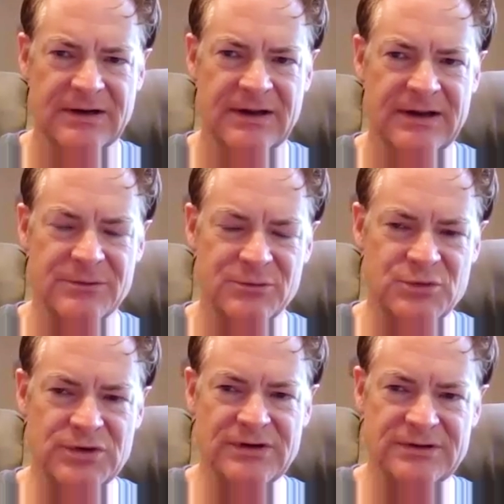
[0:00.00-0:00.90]
I
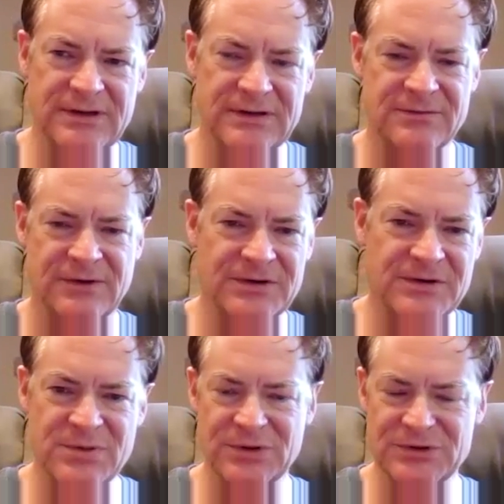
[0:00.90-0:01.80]
really looked at the
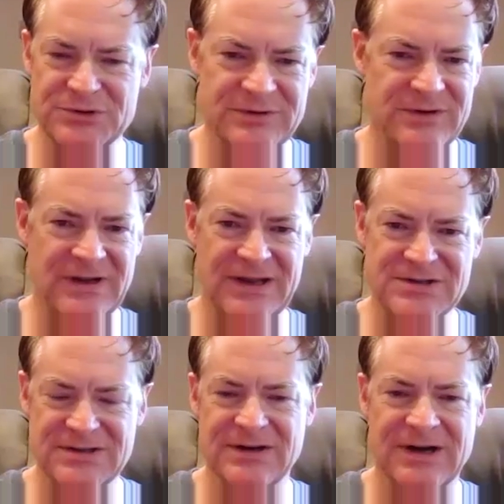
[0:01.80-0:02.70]
volume build
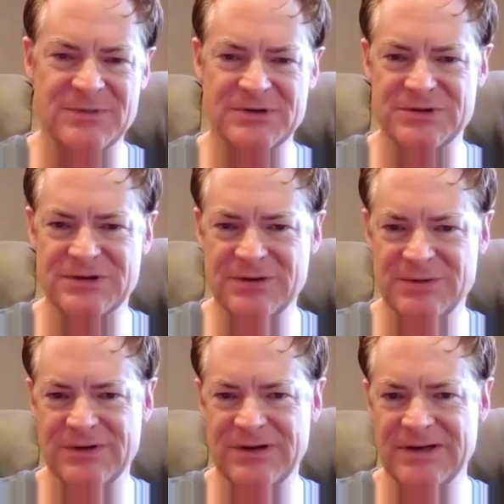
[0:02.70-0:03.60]
certification opportunity
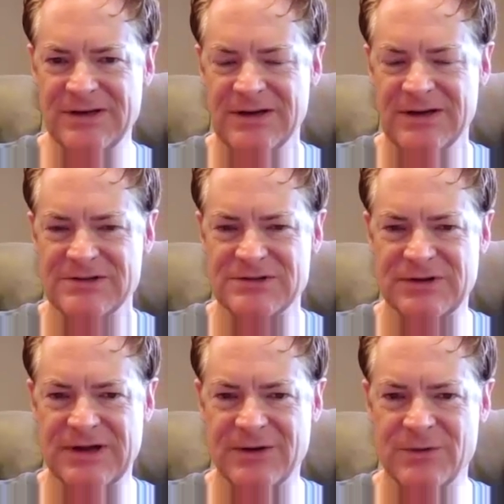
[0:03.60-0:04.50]
with LEED
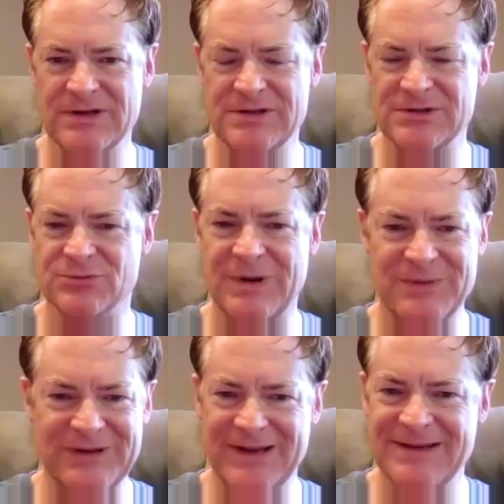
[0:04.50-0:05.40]
so that we could just
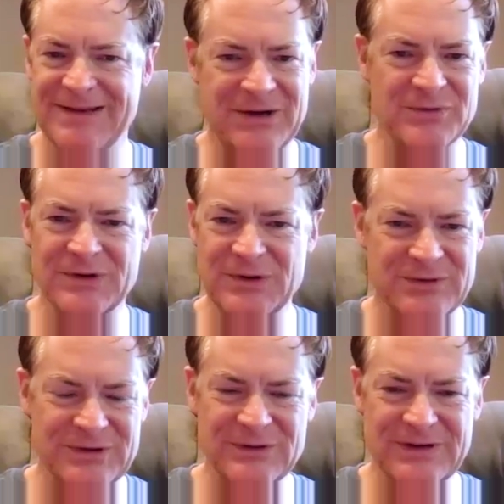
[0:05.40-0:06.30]
replicate that over and
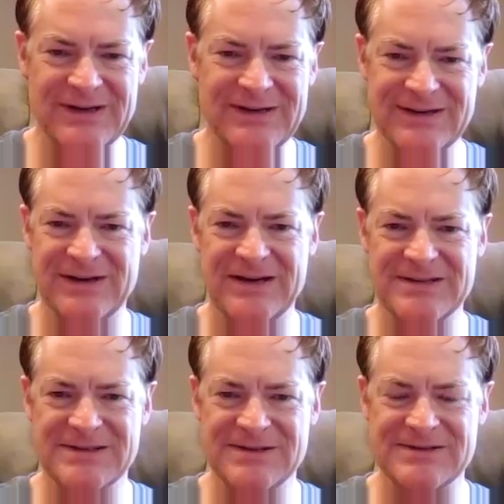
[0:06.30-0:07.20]
over and over again in our data
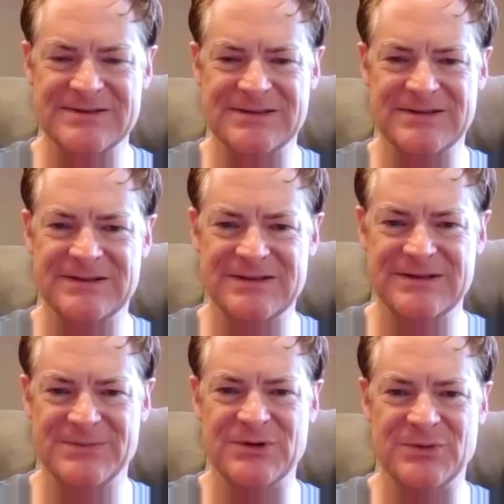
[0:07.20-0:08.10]
centers instead of the
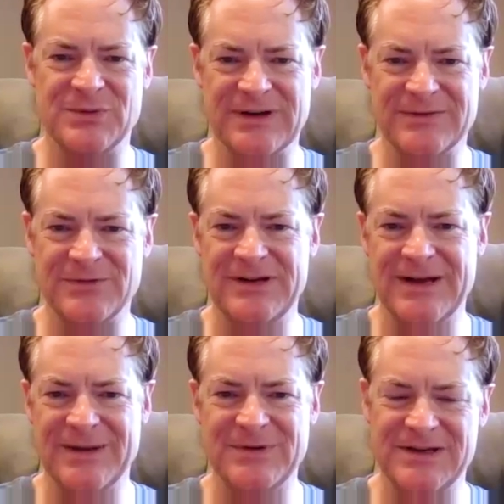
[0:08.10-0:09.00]
typical one off LEED
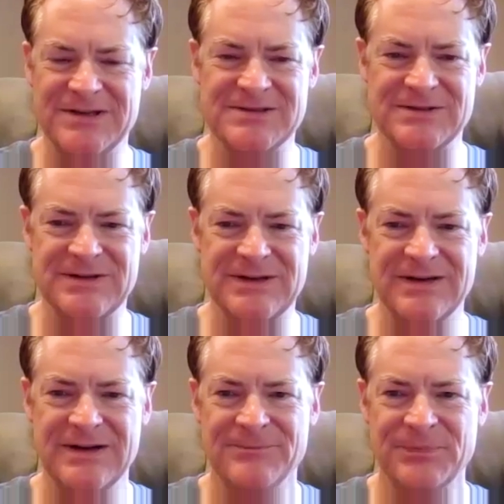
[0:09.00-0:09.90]
applications that you
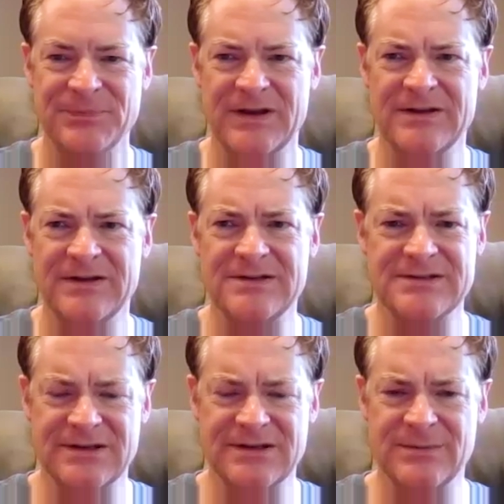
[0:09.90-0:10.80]
did. And then it
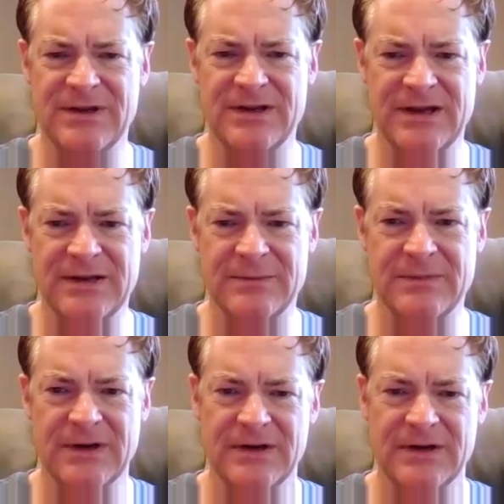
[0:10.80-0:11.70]
suddenly
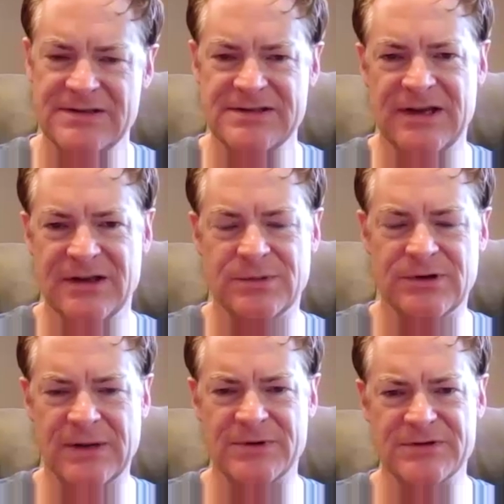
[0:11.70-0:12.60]
became a
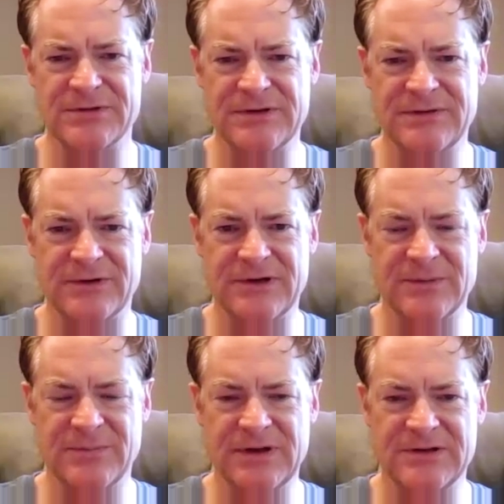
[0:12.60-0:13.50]
scalable opportunity for the
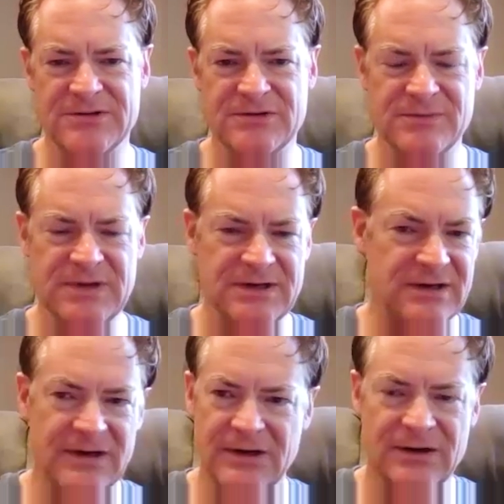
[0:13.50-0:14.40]
company to meet
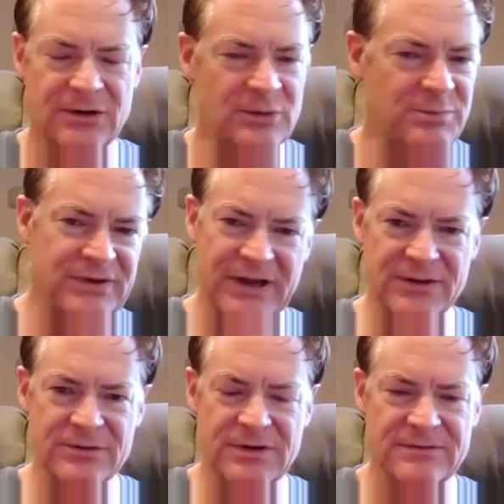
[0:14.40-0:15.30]
a whole
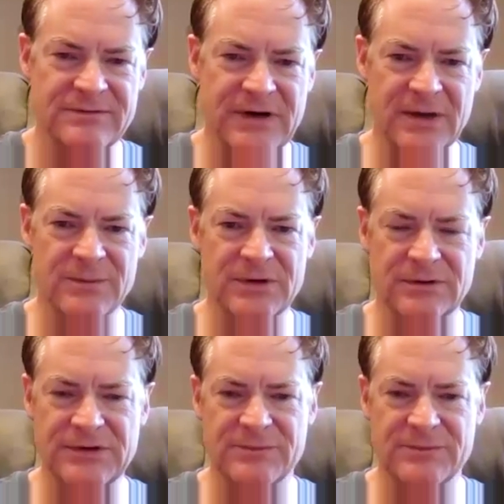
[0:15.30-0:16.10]
plethora of environmental